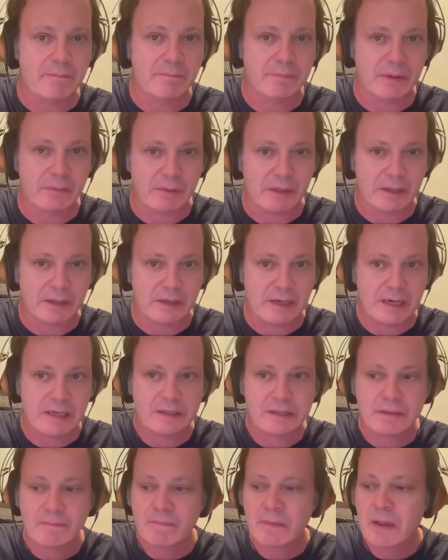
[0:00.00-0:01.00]
be really
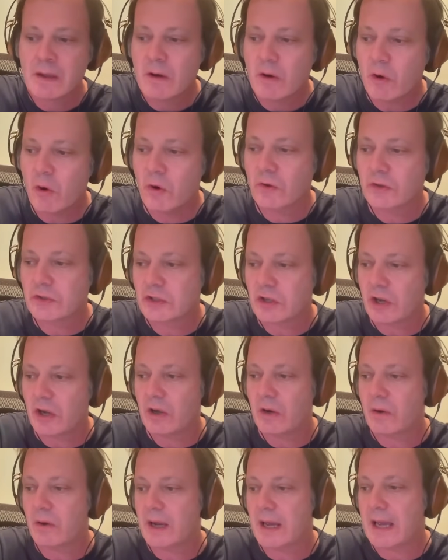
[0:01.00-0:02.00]
nice.
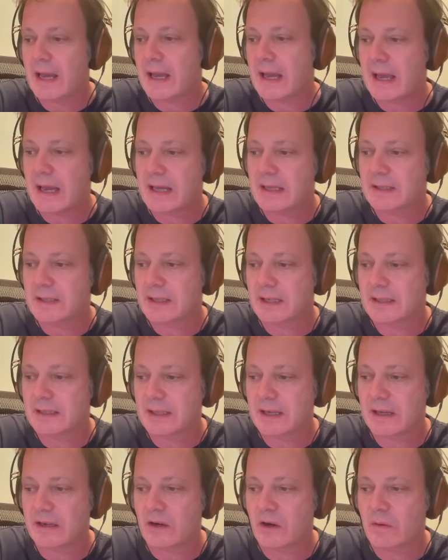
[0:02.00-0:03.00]
Also, as I
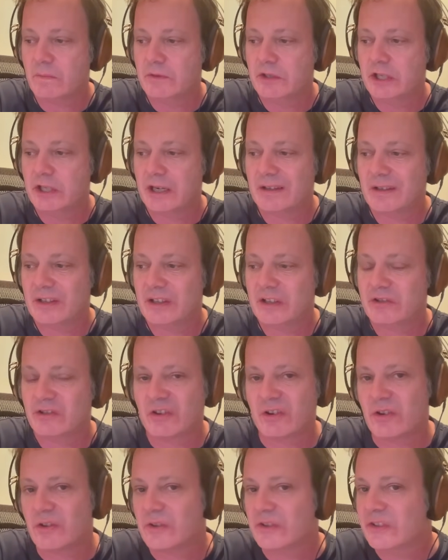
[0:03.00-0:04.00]
said, object
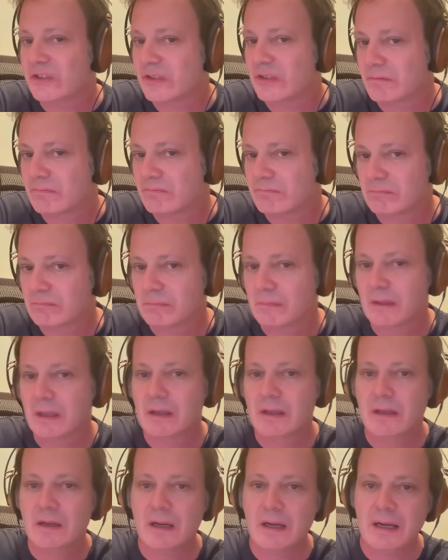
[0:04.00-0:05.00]
literals.
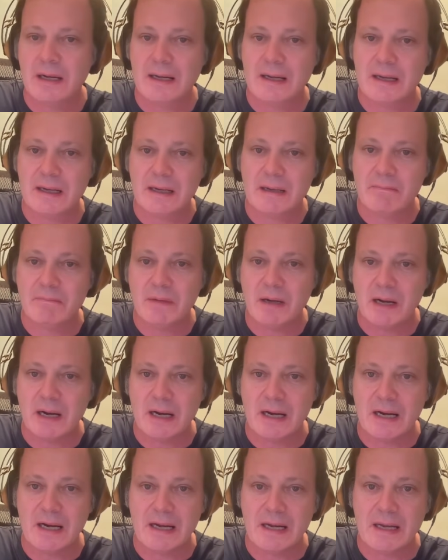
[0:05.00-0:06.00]

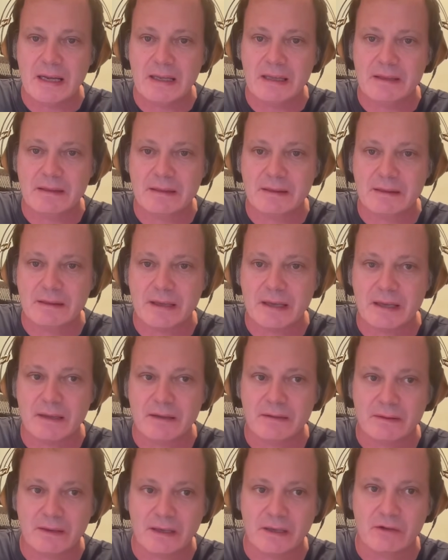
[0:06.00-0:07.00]
I think
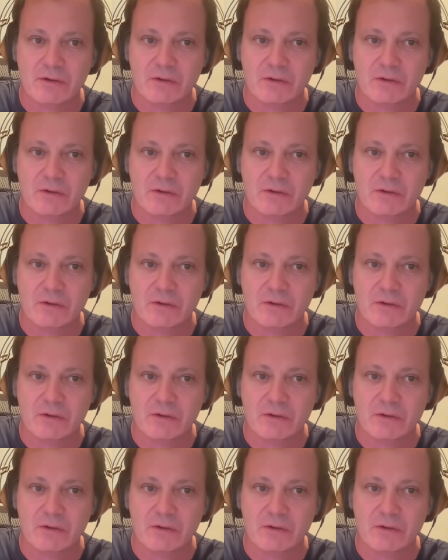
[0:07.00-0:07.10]
there